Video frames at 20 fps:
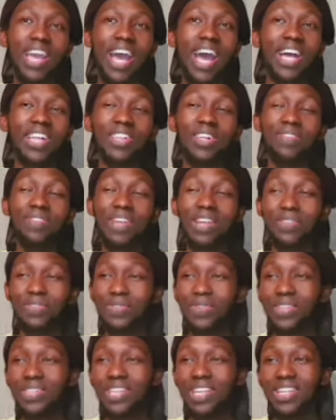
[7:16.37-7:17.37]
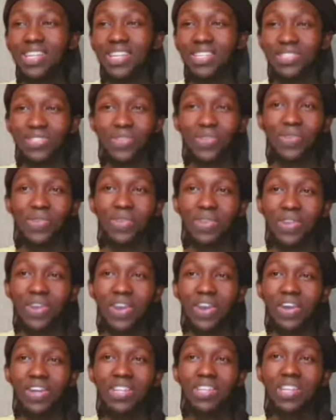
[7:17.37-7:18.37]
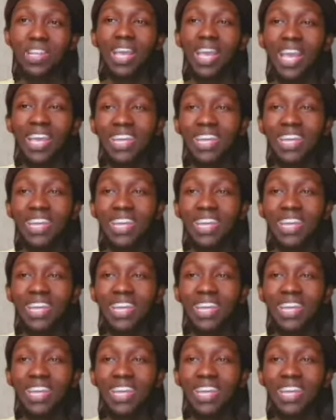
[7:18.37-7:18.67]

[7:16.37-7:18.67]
I love everything that's going on.